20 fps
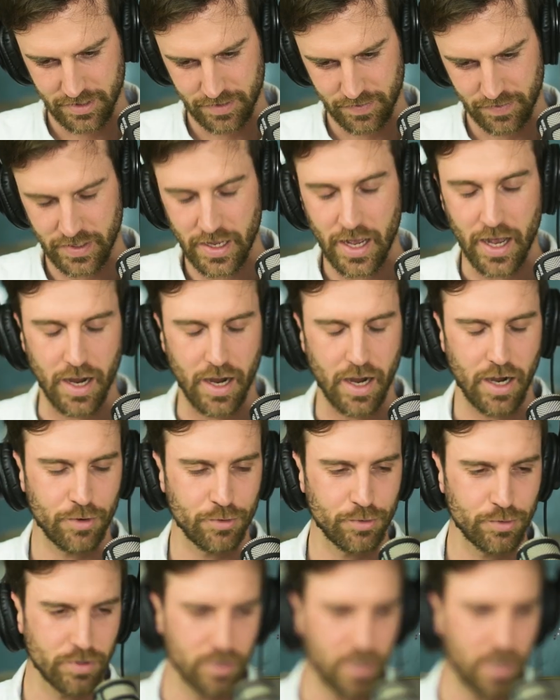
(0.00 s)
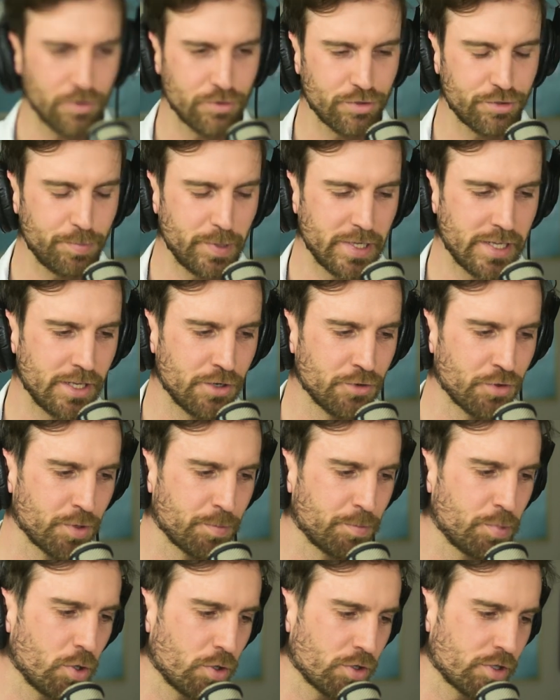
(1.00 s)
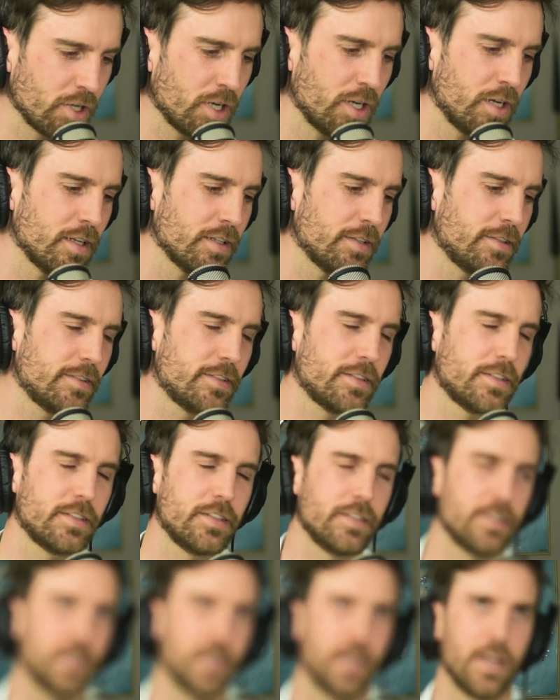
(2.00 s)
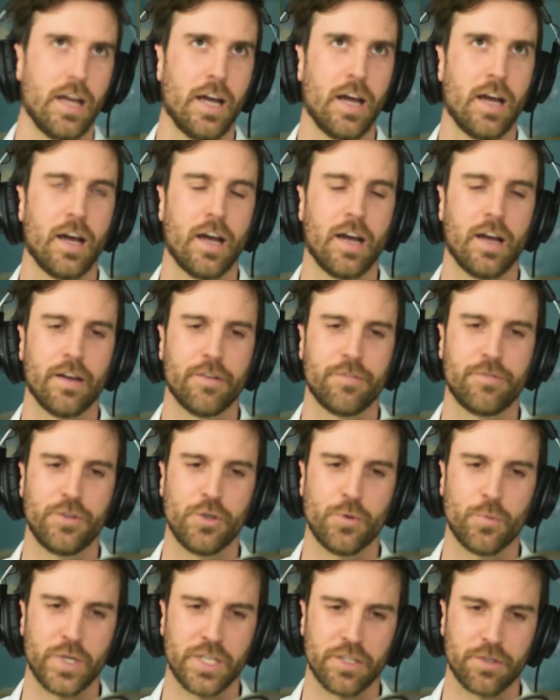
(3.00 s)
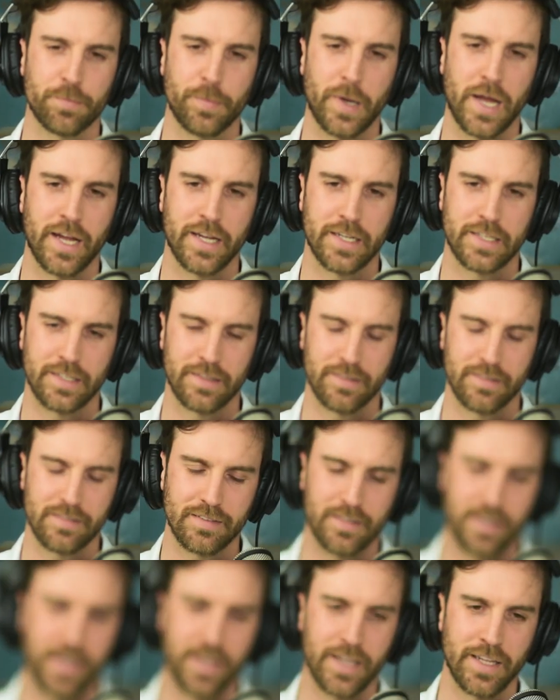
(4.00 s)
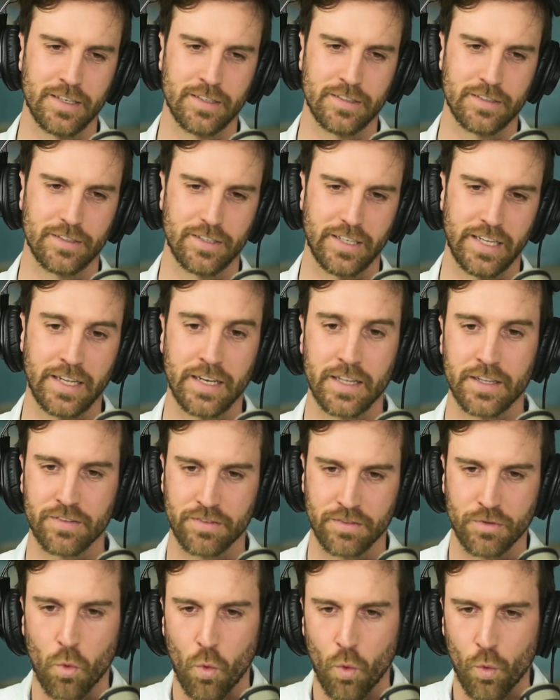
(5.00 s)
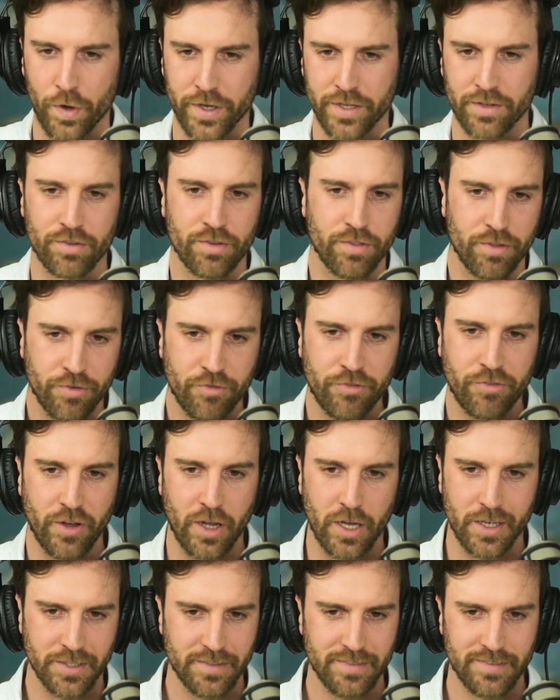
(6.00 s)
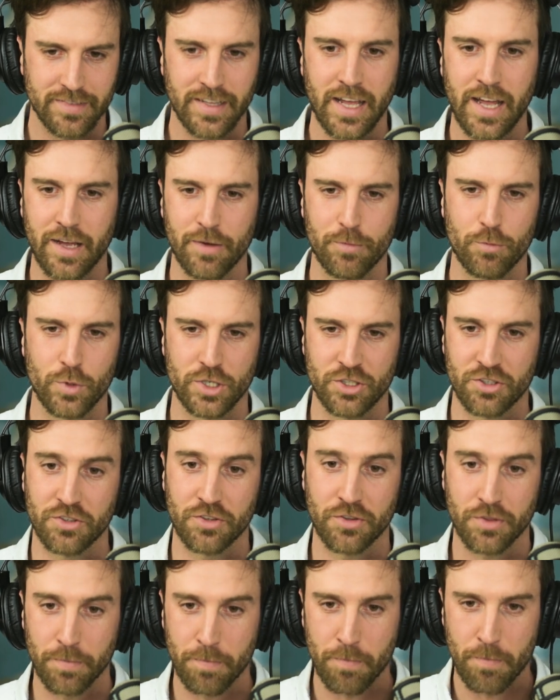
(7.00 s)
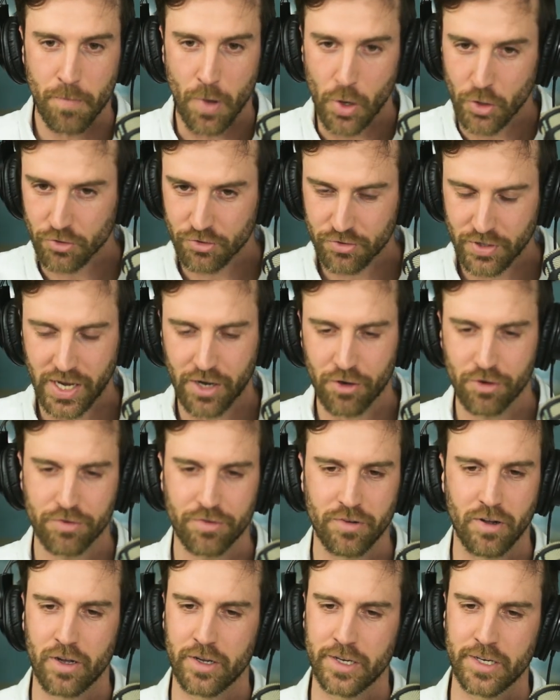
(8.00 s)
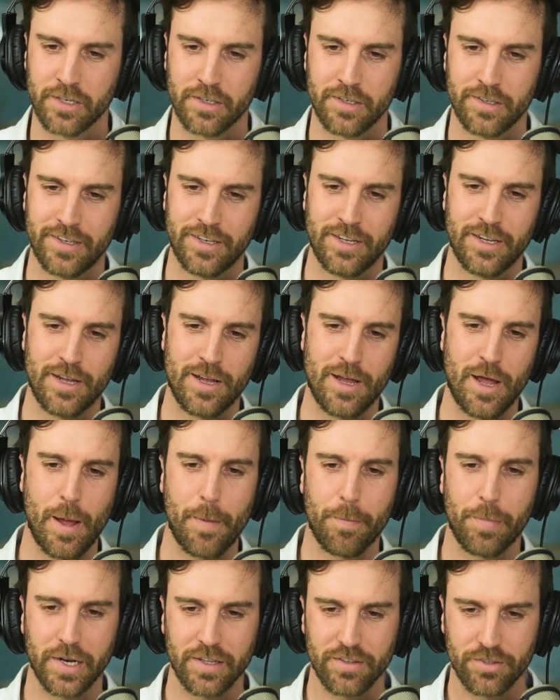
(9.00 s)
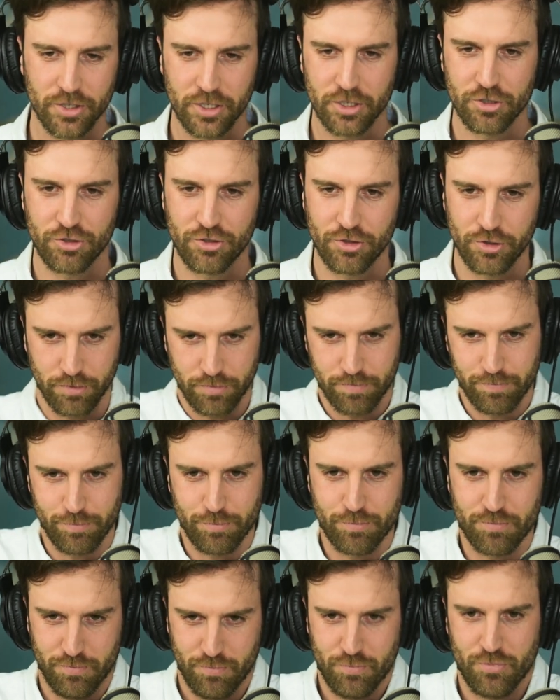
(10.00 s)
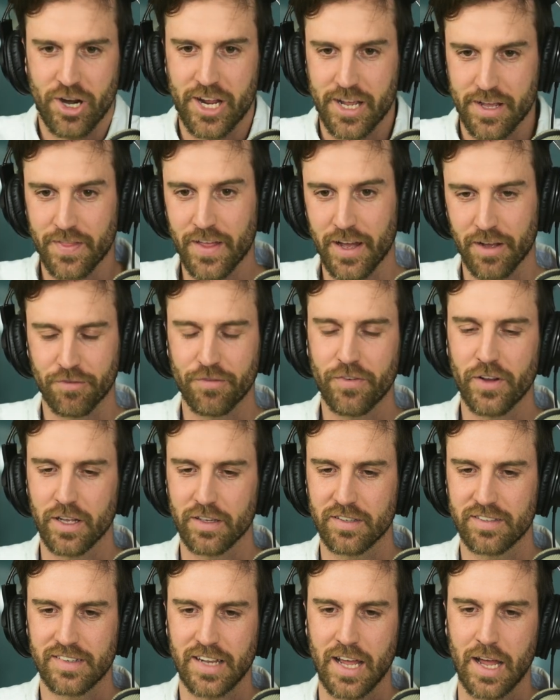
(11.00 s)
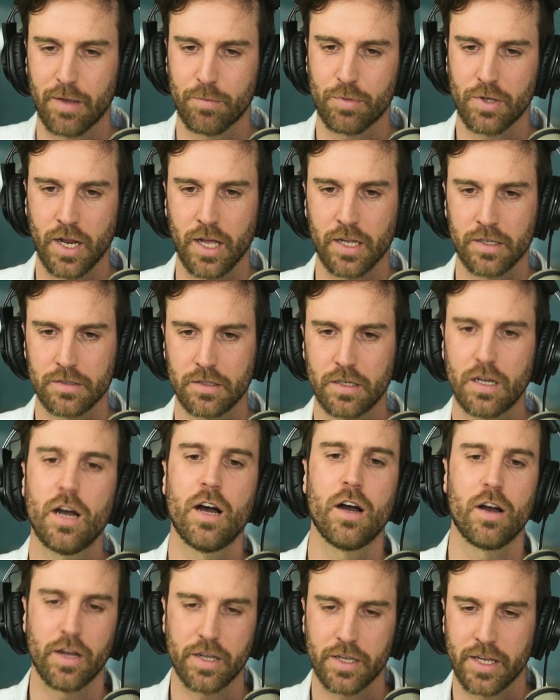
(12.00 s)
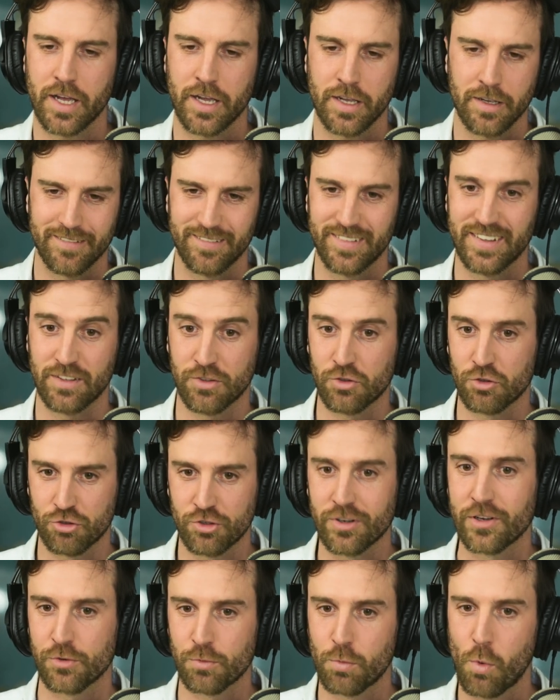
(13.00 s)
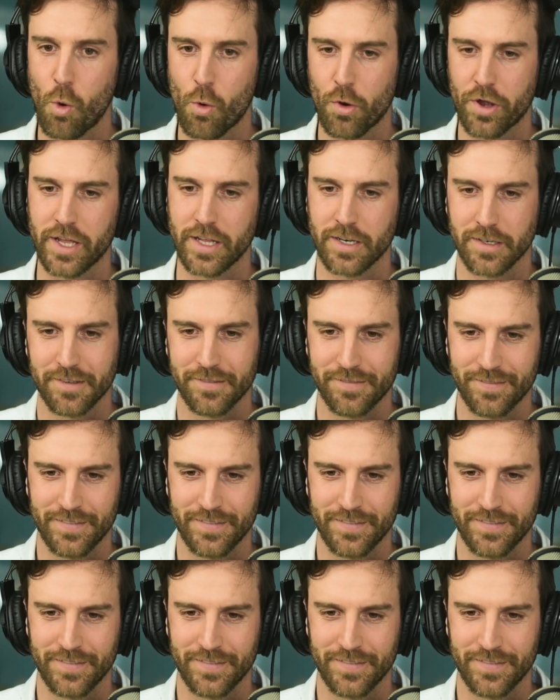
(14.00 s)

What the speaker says: yeah, I was speaking on the podcast a few weeks back and saying it is always the first step which is the most terrifying, but as soon as you break that first step, you're like, oh, yeah, okay, this is just walking.